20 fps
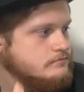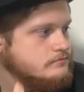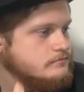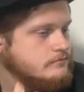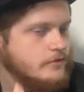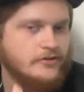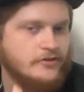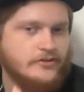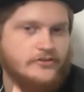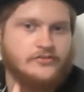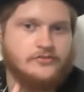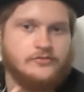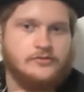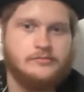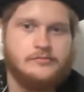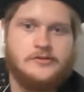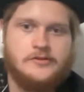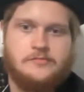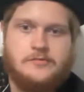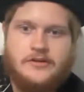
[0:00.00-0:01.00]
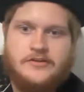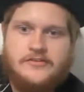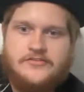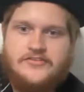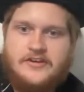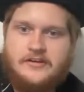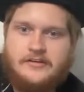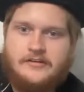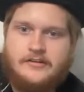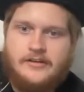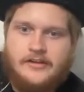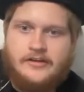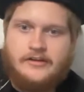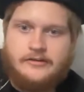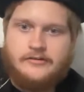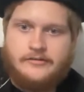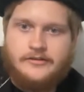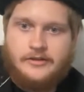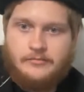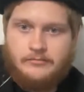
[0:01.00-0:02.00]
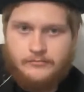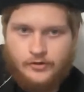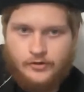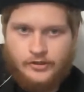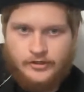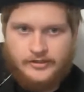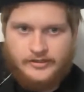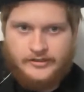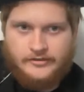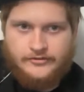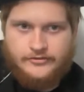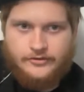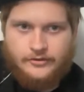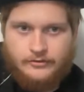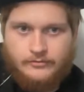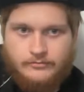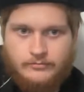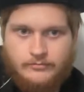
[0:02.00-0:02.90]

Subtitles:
Okay, so we must be on the second layer. Yep, we're on layer 2.